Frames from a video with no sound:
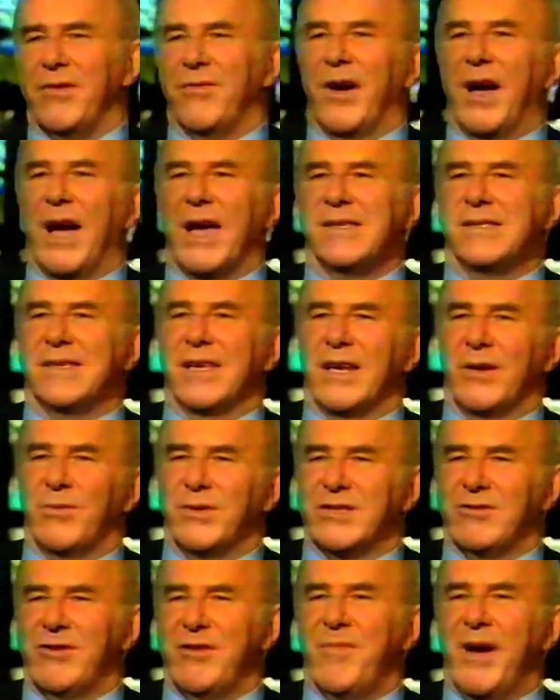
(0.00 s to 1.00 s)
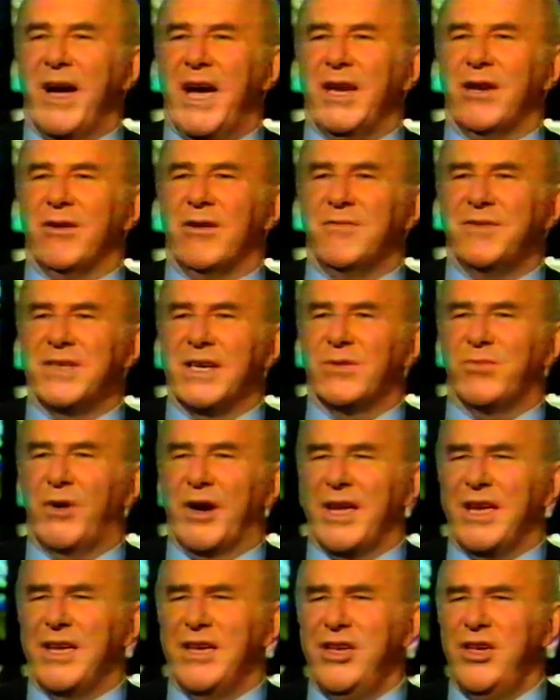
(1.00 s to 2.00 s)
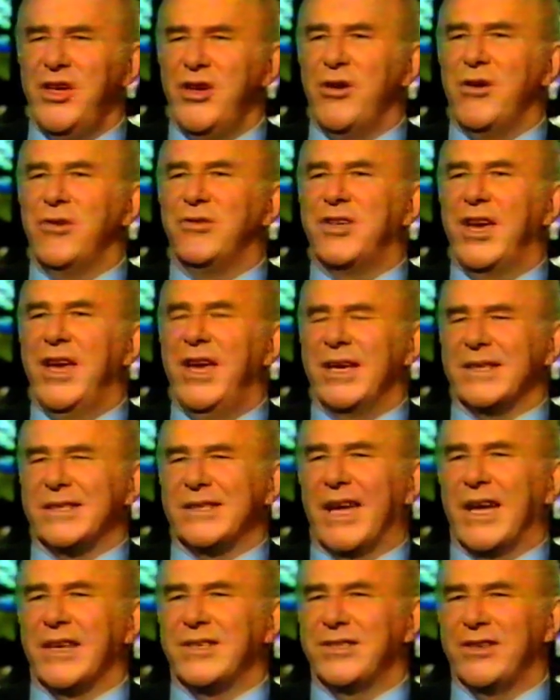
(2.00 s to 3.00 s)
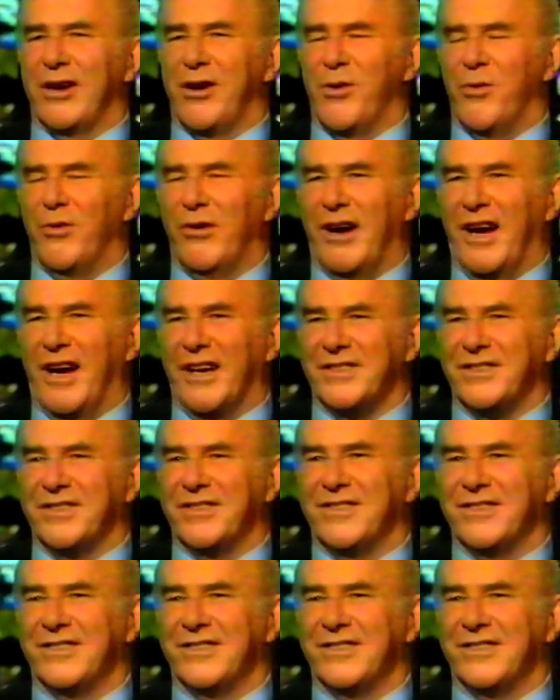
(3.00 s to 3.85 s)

Vice, and it was a reminder of just what a huge hit that show was.